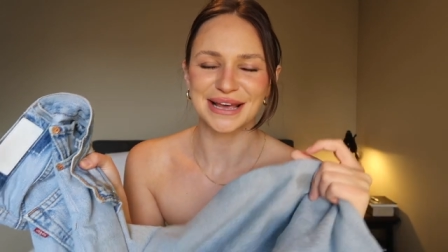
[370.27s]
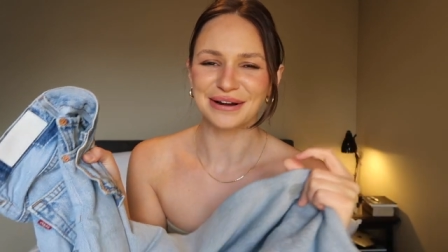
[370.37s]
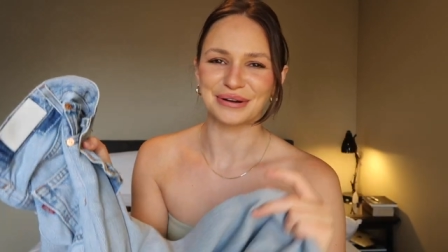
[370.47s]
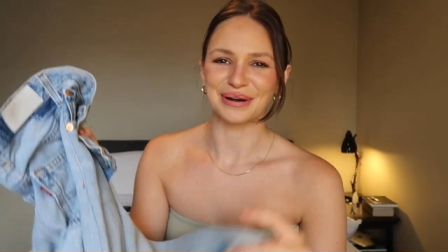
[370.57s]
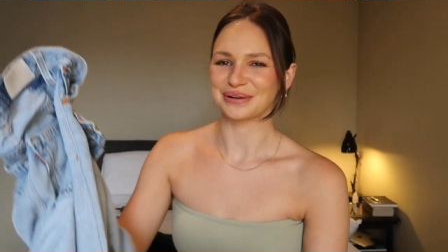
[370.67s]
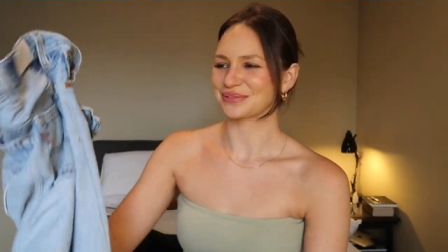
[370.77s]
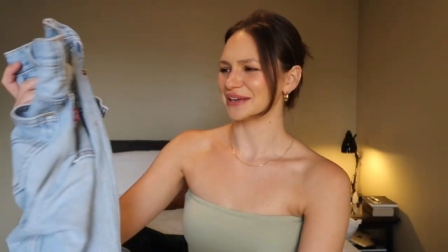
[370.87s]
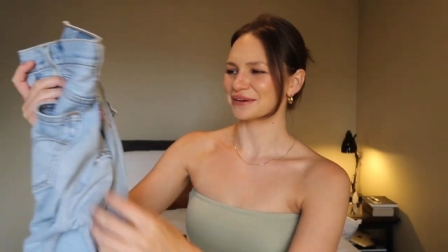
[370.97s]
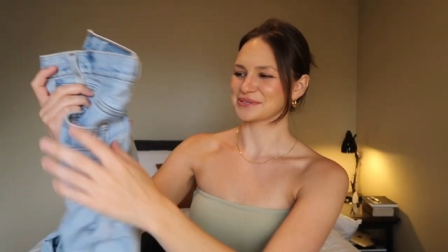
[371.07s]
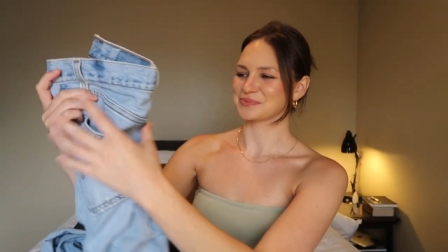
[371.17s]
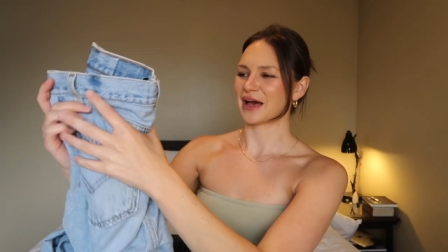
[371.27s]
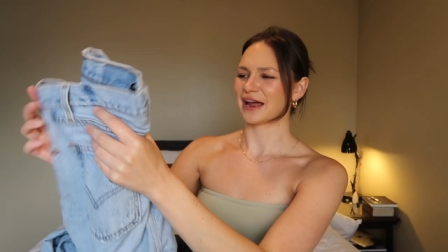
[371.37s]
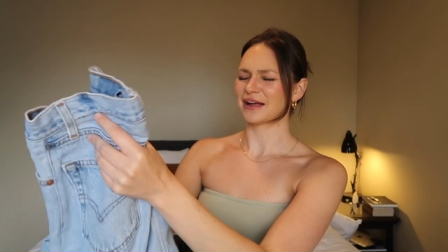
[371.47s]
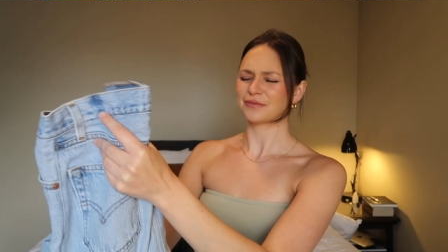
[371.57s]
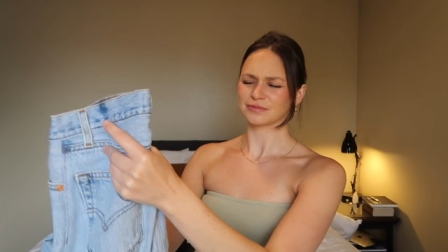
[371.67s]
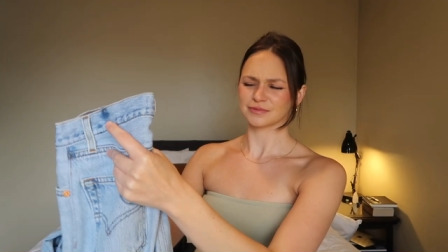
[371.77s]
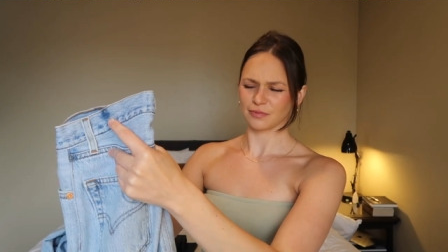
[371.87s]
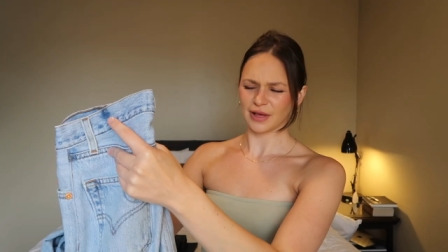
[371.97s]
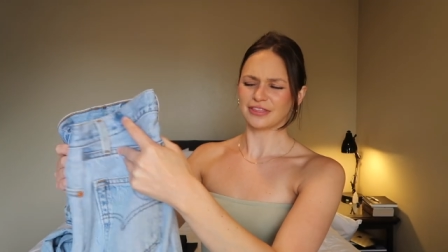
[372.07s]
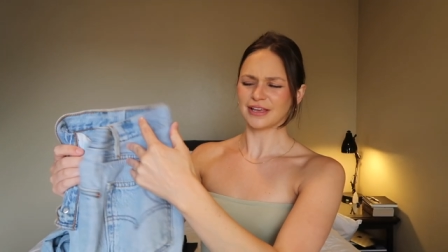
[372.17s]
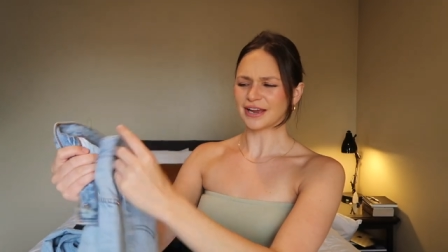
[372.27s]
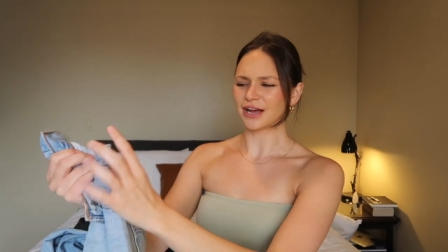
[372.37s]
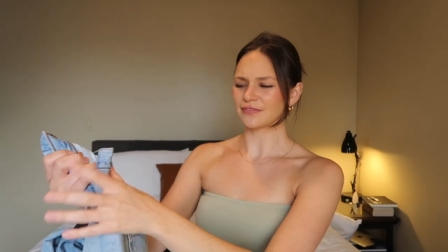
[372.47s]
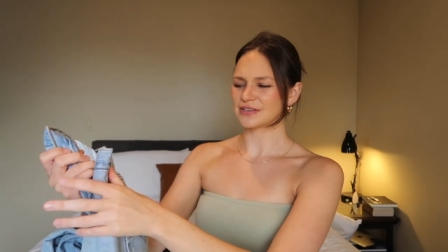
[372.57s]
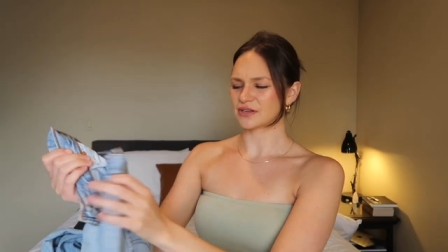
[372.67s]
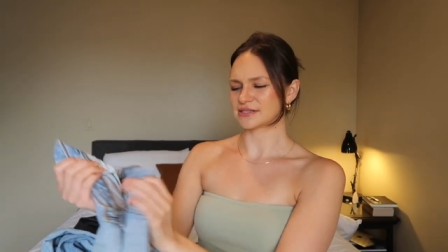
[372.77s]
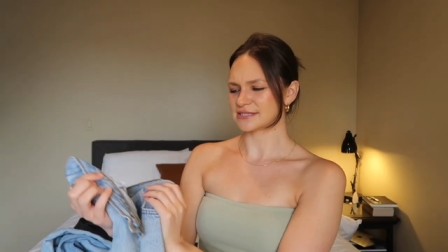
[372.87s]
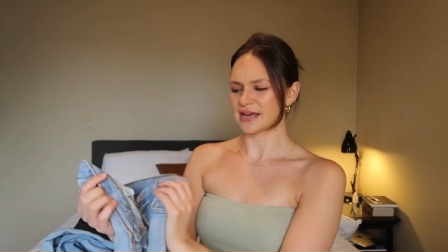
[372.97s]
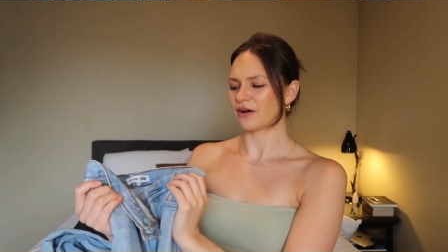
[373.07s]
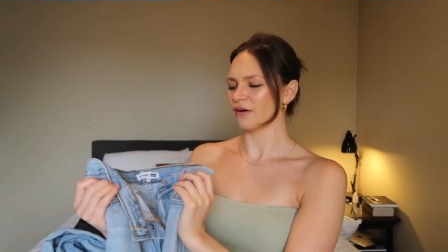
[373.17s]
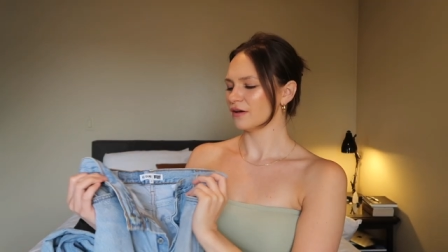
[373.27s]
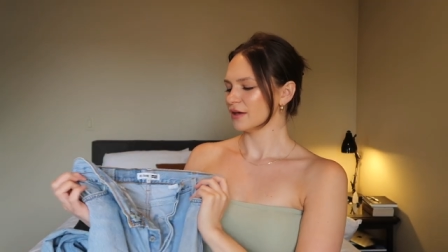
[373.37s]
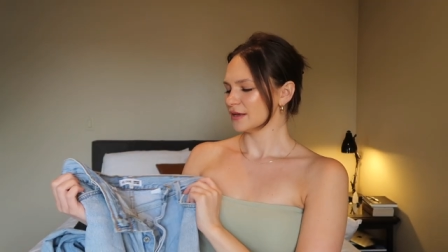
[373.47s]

I don't know, I don't think it was bad. I, I think I got these on sale.